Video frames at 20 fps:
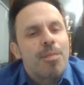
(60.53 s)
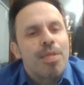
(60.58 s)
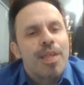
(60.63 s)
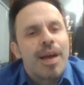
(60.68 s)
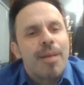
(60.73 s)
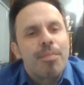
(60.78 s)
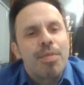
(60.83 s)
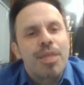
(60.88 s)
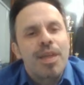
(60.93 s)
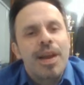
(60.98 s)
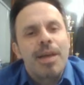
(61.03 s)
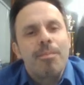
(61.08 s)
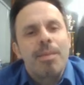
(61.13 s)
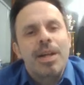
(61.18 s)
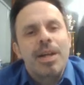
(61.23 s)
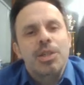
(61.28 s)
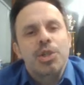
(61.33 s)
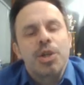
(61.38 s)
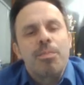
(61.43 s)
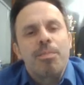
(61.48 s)
something I
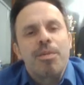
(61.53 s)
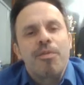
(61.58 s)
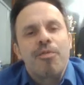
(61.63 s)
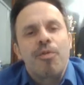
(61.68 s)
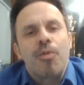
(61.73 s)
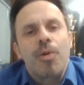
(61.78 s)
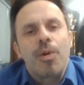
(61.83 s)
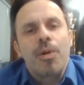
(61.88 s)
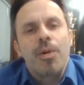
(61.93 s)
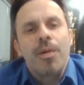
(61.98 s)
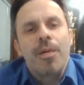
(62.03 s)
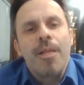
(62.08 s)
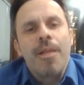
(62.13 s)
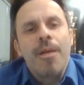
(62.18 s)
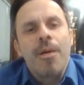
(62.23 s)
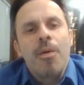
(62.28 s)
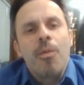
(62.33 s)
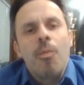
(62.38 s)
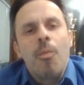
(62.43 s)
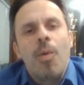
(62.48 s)
mentioned before,
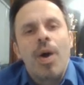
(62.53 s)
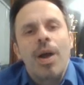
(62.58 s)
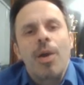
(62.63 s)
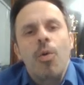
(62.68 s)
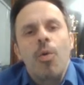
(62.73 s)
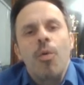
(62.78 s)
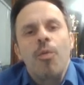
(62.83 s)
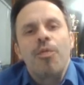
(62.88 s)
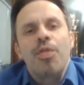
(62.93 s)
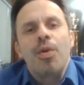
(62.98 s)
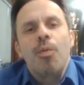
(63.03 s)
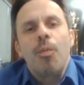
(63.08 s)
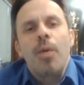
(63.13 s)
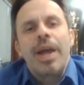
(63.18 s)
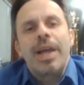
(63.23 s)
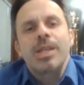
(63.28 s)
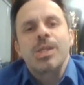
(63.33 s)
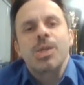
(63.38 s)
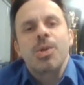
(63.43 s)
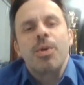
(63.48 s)
one of the
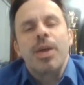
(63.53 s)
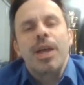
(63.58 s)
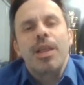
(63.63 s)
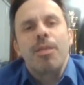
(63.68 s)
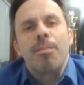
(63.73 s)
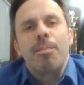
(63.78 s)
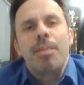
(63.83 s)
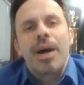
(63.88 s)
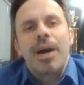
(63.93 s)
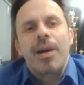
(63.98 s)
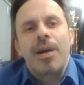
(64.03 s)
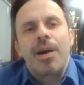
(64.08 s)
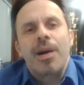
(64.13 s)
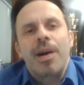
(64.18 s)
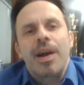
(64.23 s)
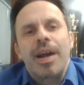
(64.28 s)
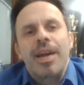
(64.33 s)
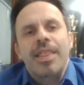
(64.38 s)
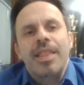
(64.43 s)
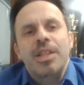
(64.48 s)
ways to get
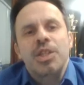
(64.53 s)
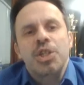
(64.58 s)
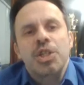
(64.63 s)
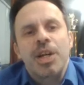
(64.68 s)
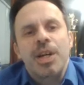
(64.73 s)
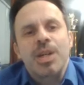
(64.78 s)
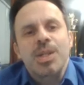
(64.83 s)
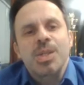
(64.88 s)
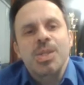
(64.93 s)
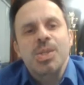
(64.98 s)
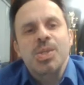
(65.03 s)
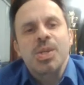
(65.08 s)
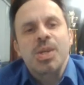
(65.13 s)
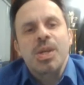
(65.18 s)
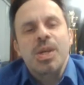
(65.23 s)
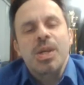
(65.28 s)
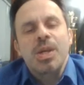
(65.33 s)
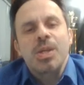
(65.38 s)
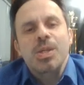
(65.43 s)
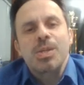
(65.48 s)
better at chess
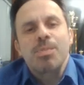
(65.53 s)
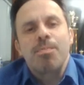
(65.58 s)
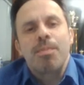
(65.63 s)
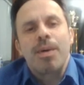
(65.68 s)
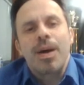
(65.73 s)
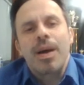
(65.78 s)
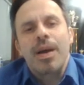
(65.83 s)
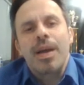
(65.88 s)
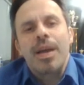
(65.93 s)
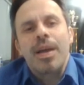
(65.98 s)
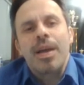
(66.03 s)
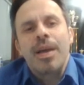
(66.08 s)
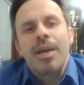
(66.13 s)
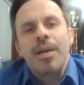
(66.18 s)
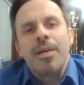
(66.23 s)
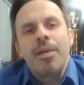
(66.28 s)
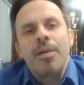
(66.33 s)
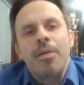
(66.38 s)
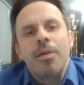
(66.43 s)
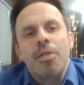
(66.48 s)
is by
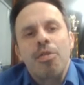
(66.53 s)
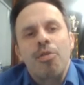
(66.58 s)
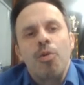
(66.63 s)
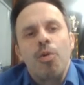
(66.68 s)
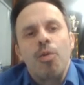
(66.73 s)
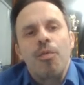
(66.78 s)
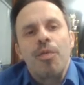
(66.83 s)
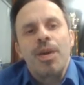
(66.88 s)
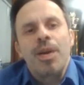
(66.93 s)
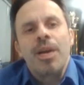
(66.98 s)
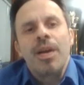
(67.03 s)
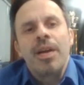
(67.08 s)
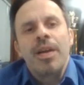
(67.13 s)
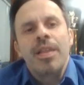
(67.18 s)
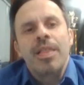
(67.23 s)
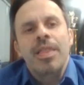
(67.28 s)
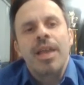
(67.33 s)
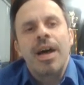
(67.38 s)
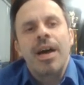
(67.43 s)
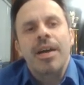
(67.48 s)
solving
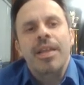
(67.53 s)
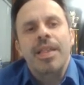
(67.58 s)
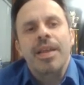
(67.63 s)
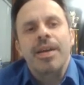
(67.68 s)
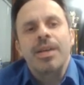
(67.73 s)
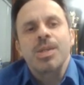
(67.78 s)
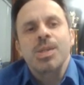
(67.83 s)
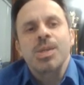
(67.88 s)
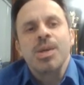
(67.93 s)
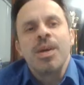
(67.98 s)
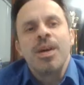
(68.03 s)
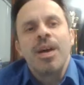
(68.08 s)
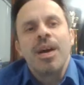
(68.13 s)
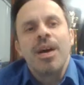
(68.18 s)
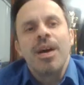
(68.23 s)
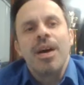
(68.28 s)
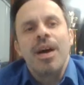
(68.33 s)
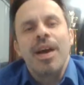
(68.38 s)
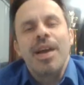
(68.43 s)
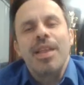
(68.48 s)
tactics,
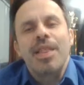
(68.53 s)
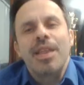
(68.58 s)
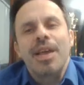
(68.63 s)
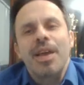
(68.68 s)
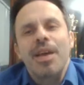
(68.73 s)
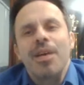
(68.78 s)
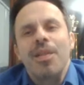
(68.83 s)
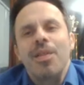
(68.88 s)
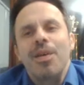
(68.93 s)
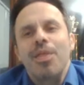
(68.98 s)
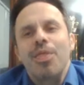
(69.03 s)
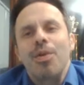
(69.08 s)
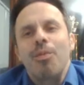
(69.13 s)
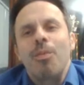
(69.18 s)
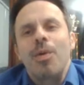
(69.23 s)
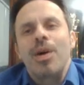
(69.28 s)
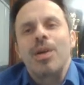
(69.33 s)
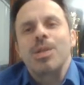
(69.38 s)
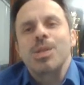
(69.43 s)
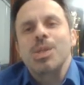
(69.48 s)
ideally the
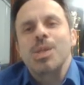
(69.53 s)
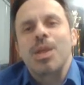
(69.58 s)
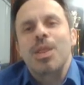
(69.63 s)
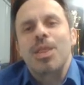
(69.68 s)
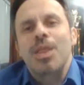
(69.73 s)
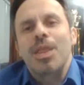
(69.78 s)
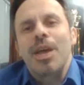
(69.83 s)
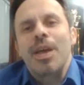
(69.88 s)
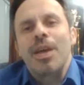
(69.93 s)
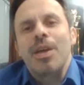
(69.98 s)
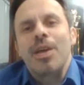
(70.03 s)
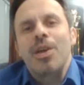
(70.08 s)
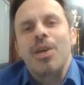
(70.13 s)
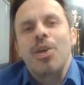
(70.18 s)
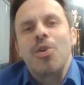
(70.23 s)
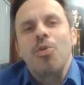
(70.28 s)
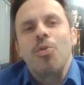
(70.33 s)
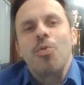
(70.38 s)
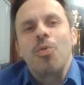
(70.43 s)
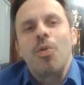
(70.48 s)
ones that take
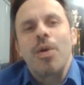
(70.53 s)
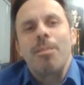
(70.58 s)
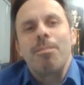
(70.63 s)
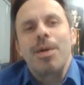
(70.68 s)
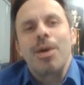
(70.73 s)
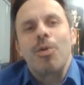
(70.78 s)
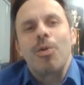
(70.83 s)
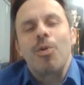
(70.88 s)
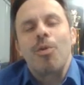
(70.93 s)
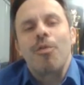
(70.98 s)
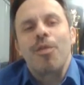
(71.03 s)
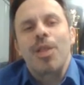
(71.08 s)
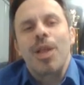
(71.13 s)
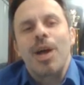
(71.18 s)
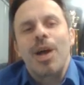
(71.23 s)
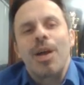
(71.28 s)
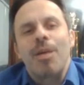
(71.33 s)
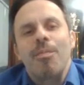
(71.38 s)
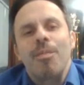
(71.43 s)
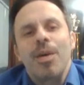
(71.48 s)
you a bit of
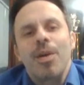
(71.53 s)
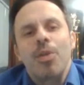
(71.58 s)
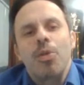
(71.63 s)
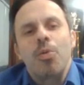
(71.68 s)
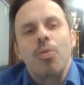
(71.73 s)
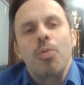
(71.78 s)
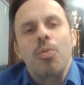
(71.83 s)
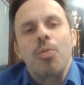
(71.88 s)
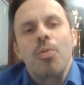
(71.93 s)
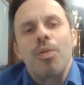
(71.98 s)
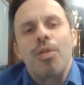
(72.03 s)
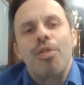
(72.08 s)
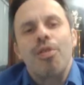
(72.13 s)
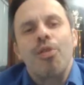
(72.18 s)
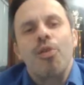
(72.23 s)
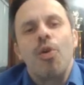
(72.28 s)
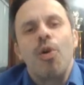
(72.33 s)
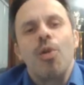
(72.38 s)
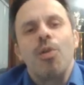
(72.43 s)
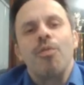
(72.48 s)
time to
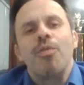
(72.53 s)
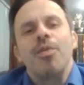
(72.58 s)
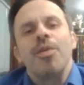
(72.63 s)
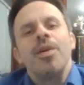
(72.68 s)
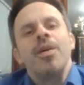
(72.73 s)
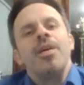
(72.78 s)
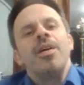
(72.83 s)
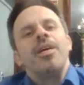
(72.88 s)
solve.